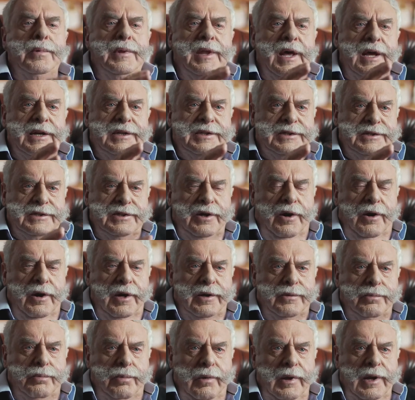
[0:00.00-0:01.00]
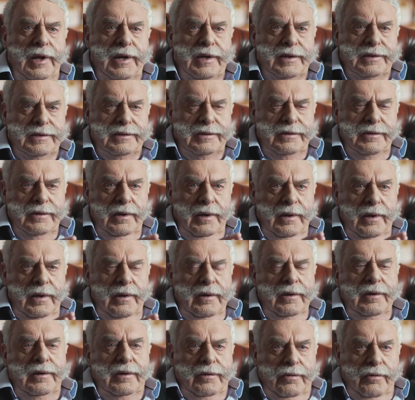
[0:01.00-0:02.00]
that site. Well, that's
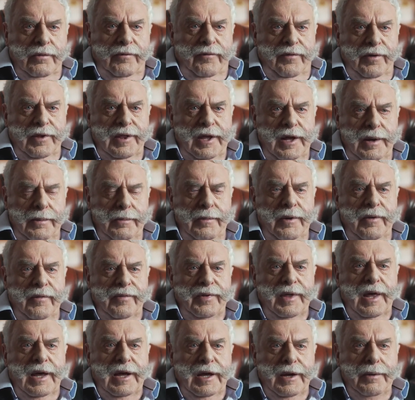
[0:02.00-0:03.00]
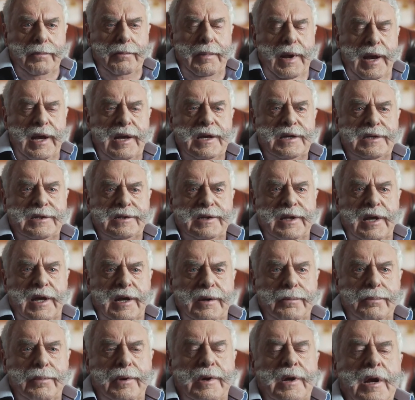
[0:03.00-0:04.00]
good for them if they can manage
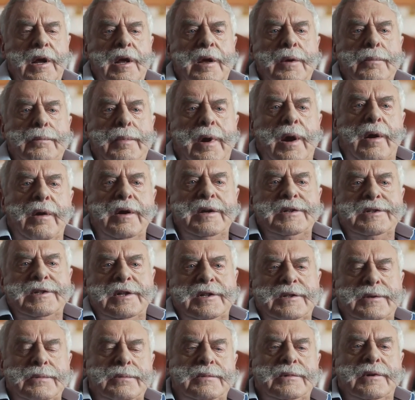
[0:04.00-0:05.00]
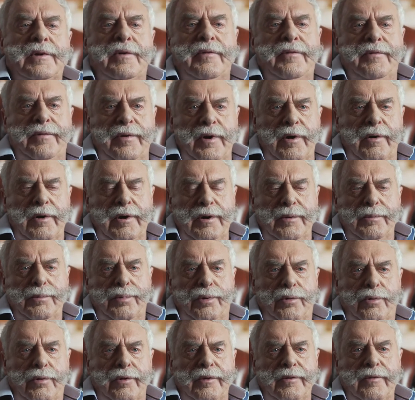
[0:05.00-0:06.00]
that, but barrier systems are very
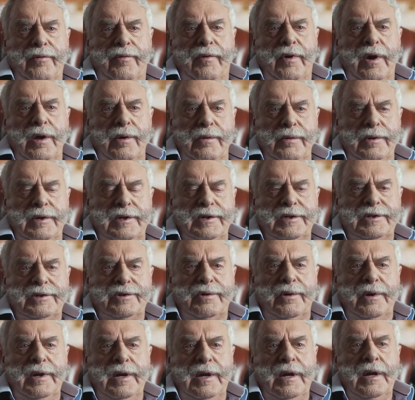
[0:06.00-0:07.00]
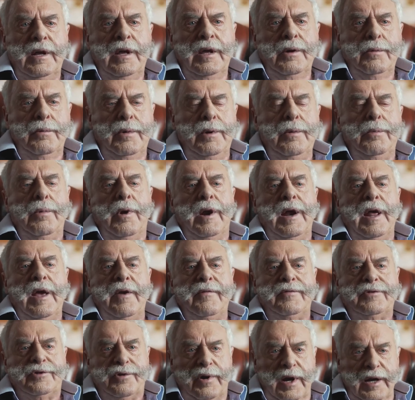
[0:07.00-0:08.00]
important for our industry. We want to
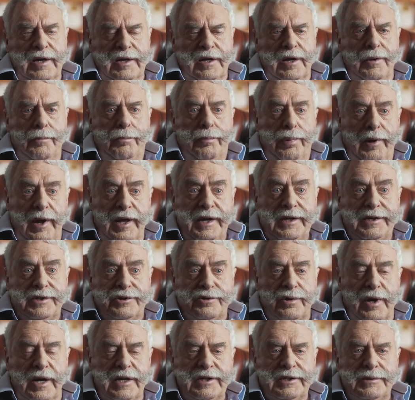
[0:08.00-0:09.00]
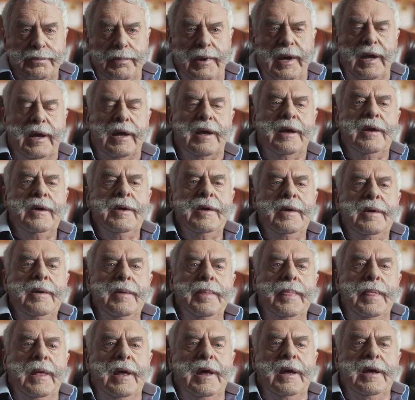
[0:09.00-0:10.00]
have complete trace back
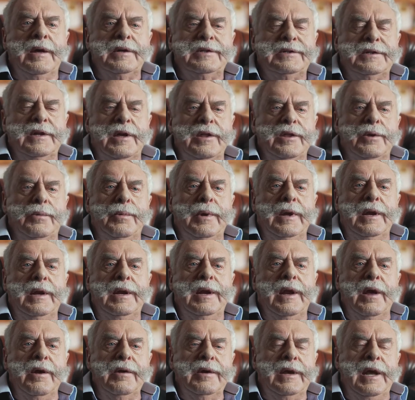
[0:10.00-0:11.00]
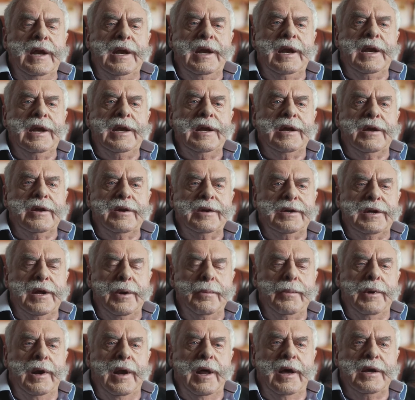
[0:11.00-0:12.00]
so that we don't get any
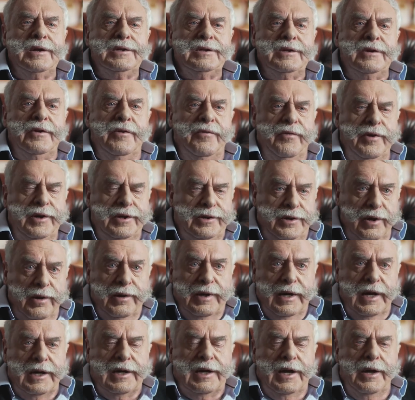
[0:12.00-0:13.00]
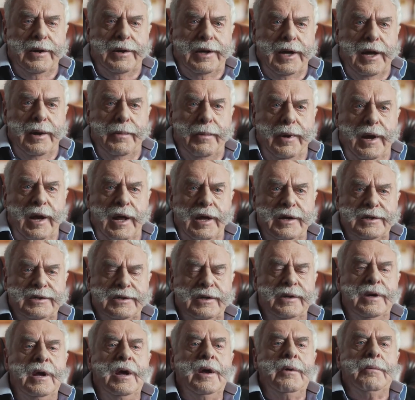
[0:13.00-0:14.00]
contamination. If we do get
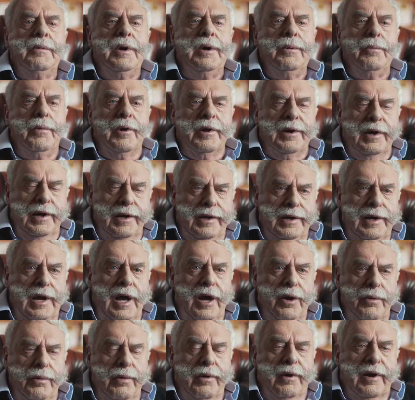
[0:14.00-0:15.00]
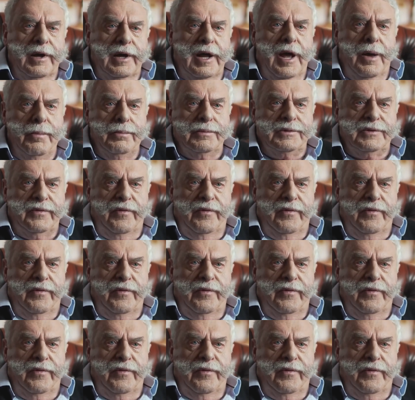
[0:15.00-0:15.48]
contamination, we want to know where it comes